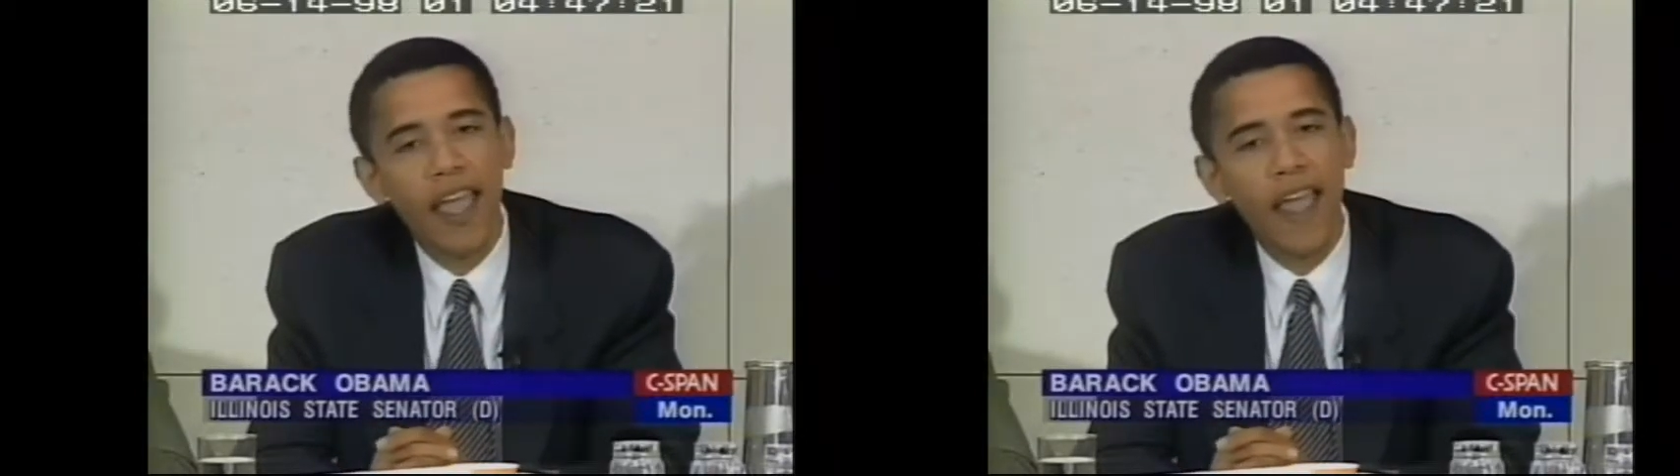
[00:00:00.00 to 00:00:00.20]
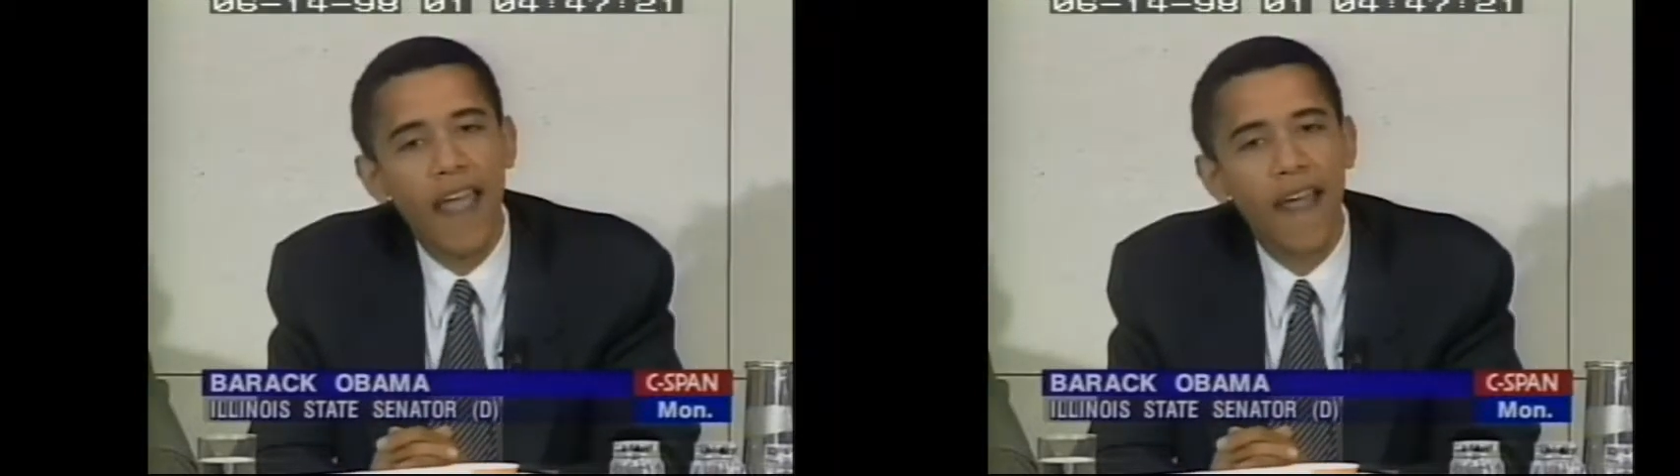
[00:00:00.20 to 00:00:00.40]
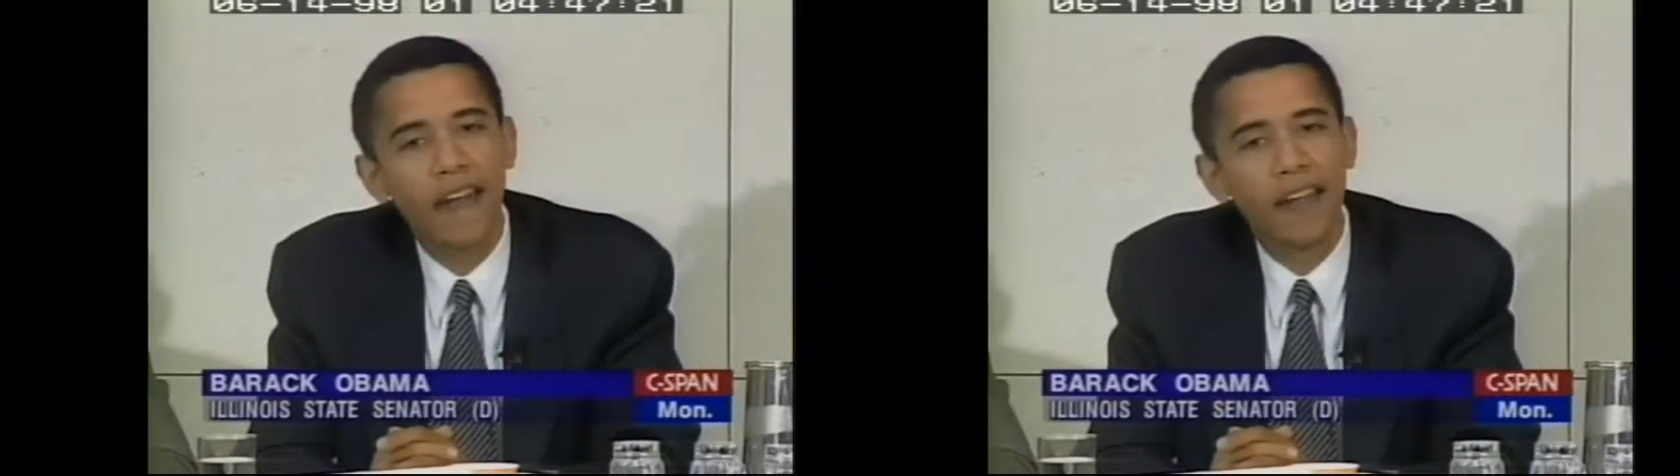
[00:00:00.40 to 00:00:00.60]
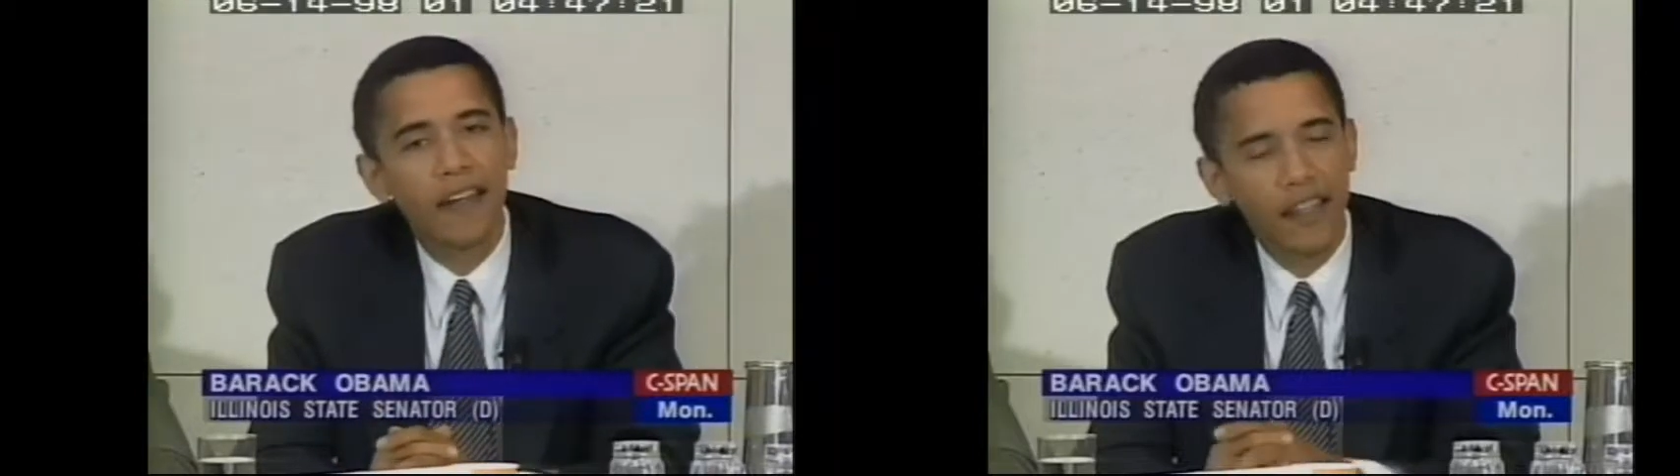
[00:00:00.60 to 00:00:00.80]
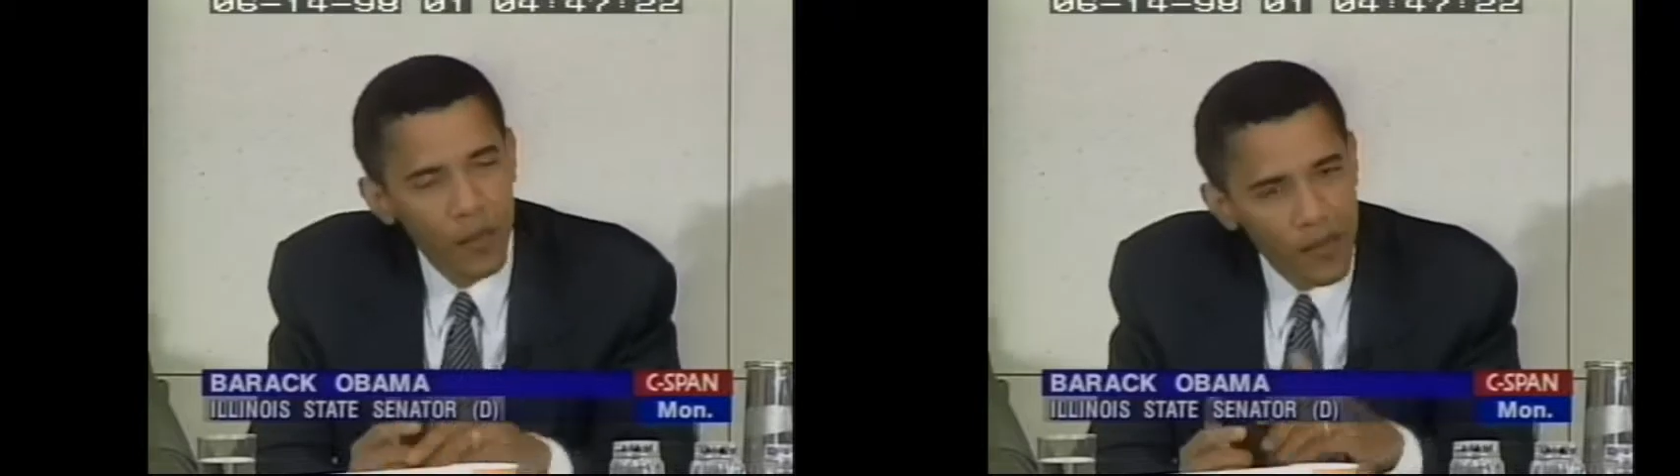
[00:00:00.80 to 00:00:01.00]
and
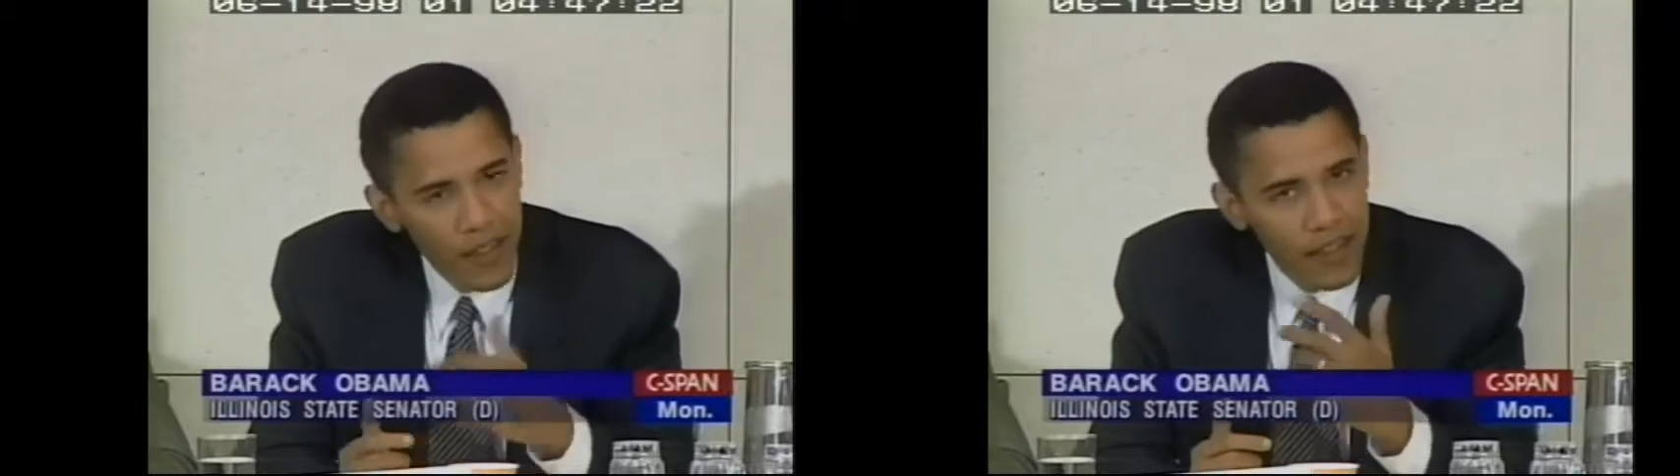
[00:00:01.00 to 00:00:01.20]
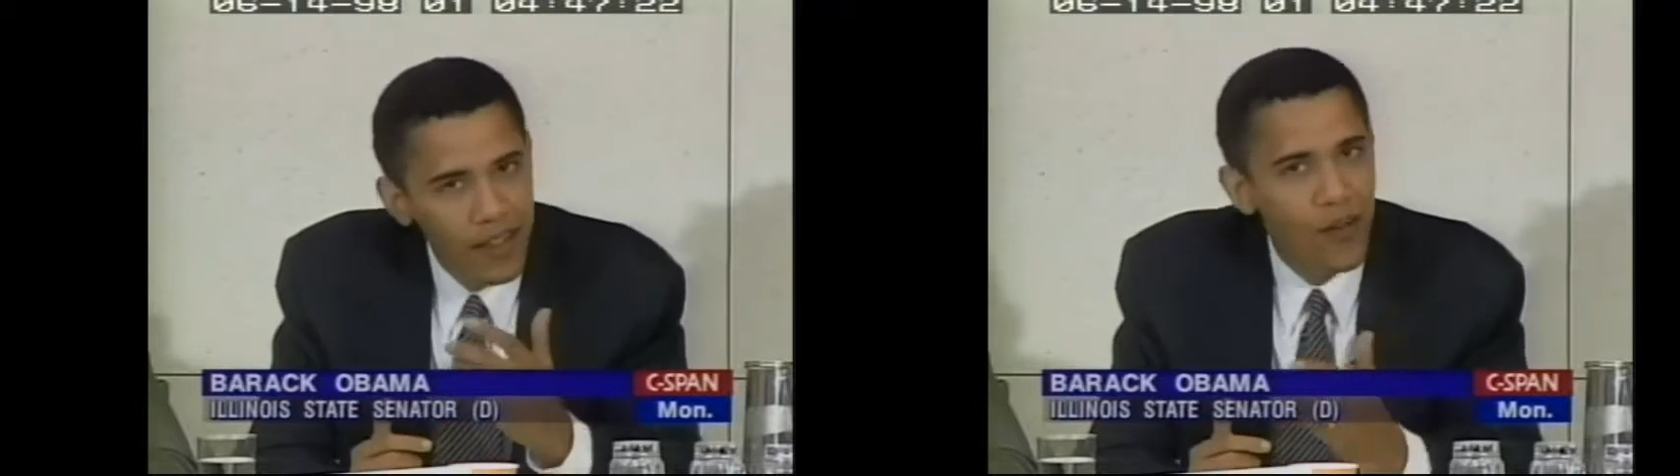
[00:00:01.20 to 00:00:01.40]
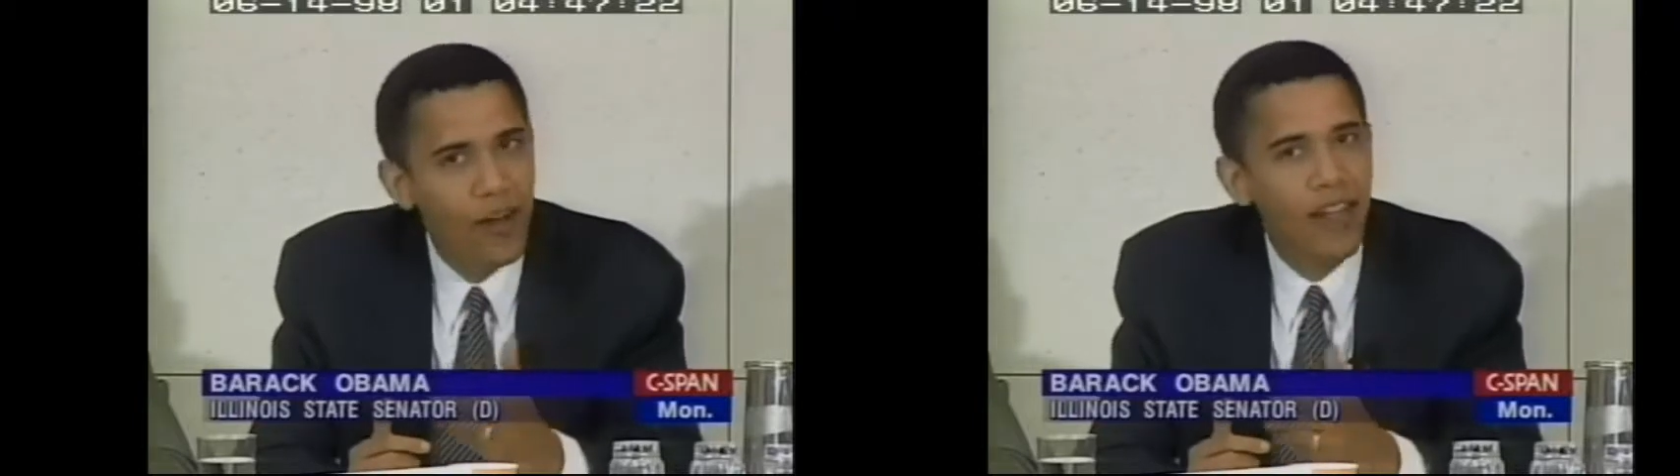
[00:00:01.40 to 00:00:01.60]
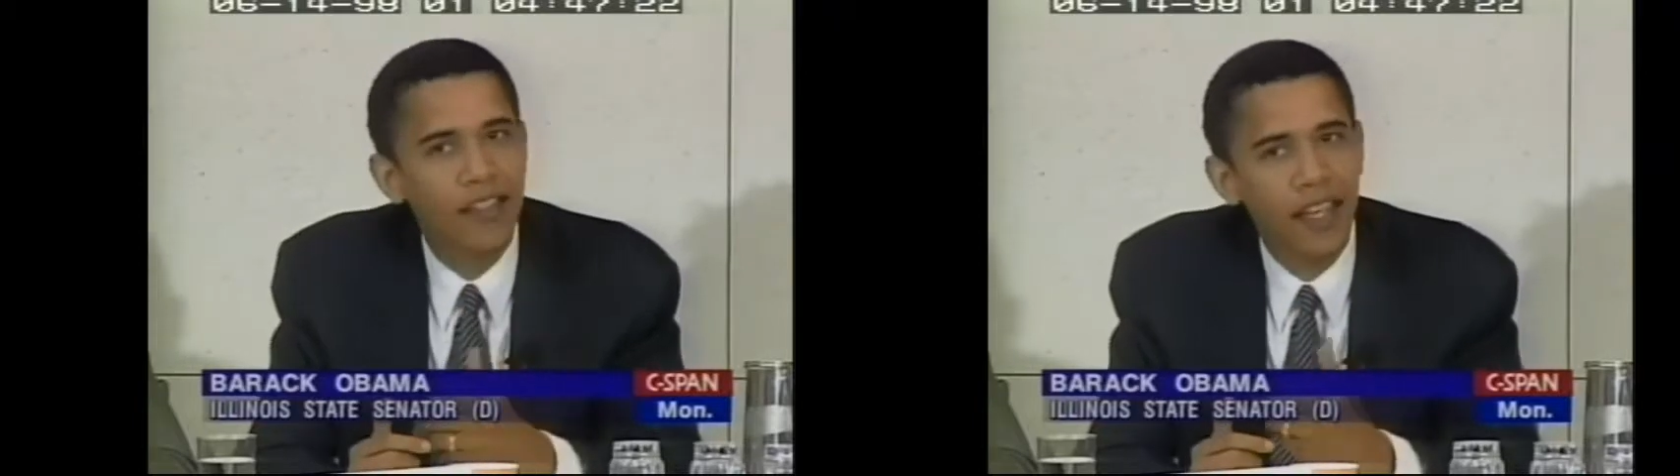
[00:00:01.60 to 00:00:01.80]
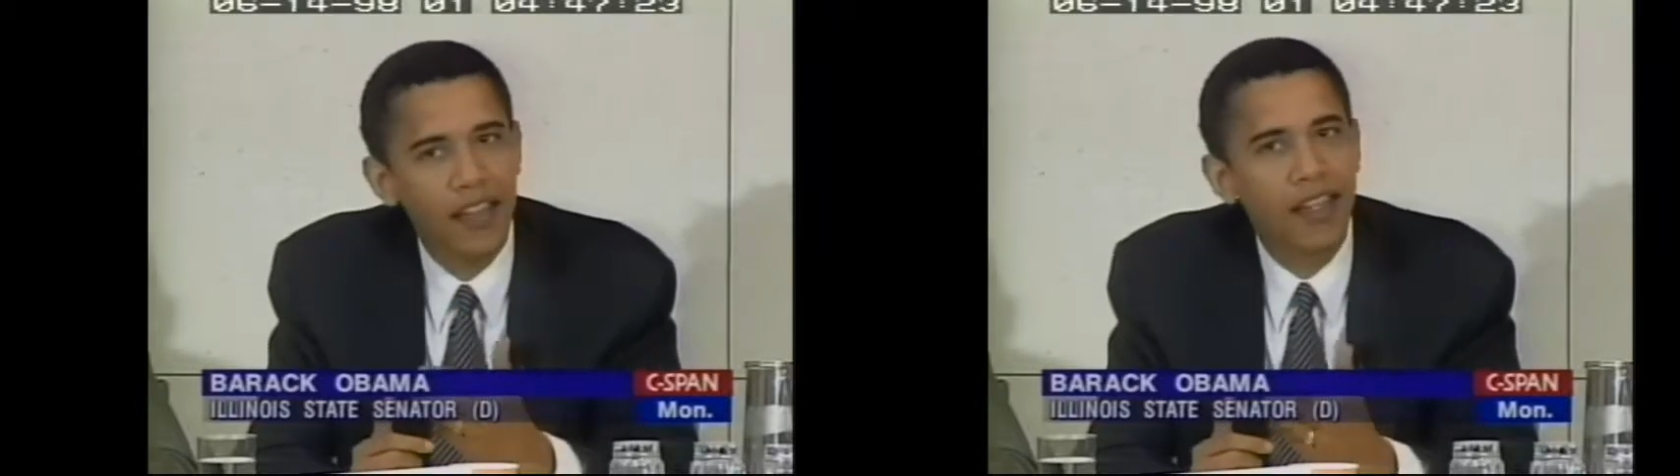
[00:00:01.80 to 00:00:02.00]
he was listening very
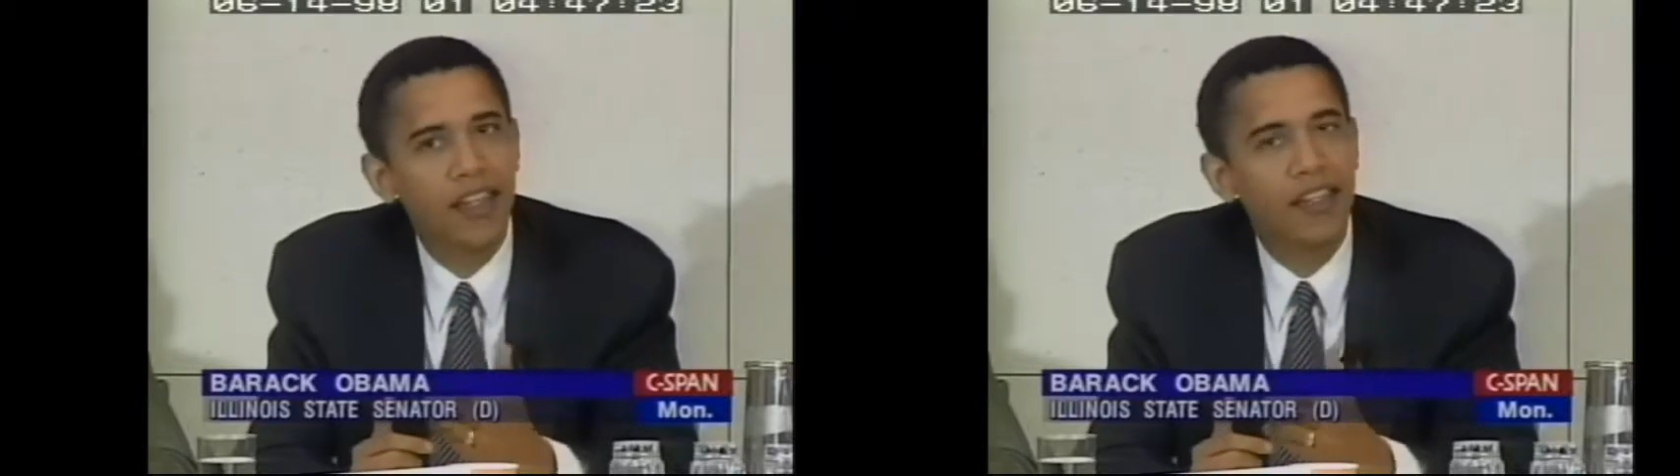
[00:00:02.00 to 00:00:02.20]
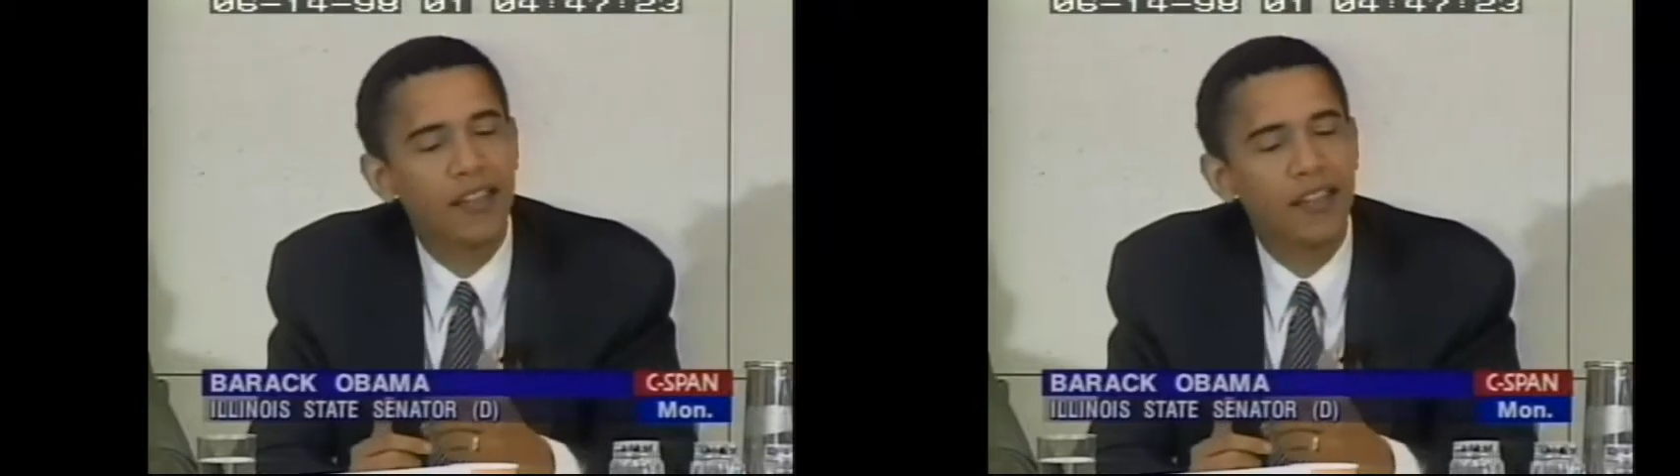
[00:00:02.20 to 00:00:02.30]
intently